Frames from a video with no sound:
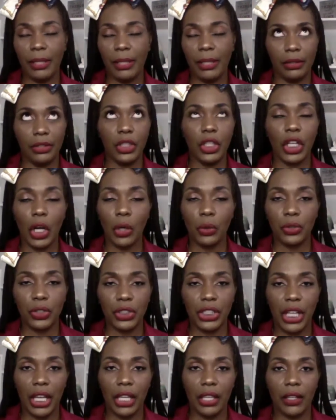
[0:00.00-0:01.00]

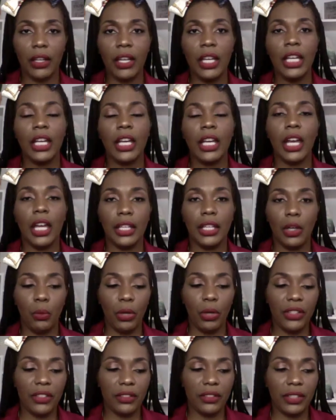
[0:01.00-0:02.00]
negotiated. And then
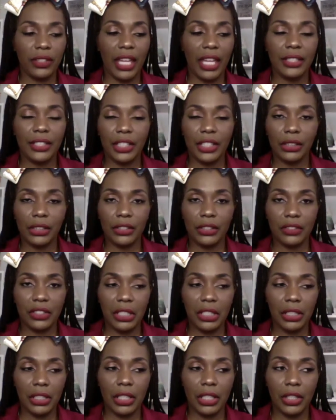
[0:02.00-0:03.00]
once that deal is
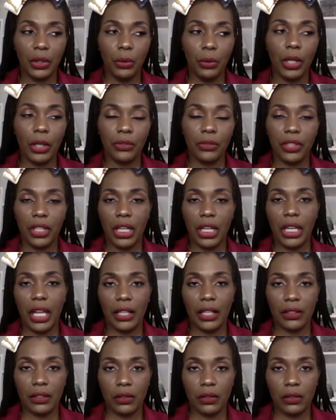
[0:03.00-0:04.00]
done, you go to the
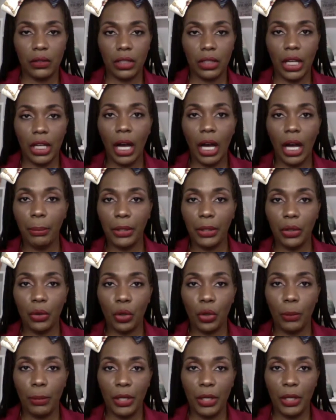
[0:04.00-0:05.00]
next company
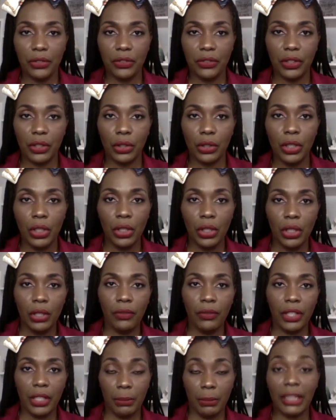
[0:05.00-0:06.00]
or person
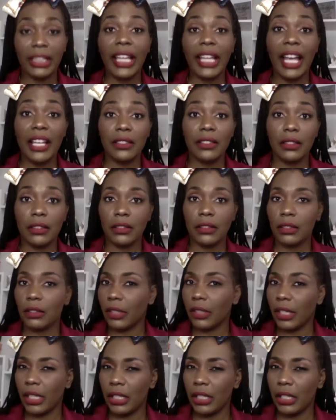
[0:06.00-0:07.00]
for them to license it,
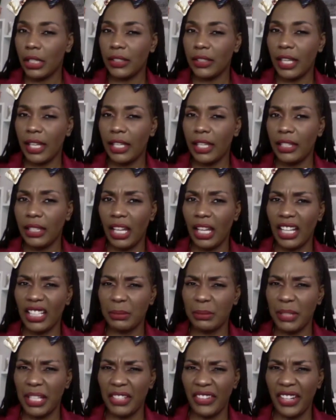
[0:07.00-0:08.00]
right?
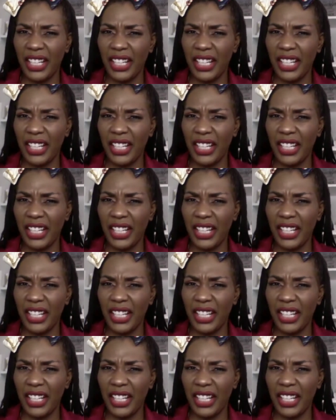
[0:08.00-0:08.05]
Right?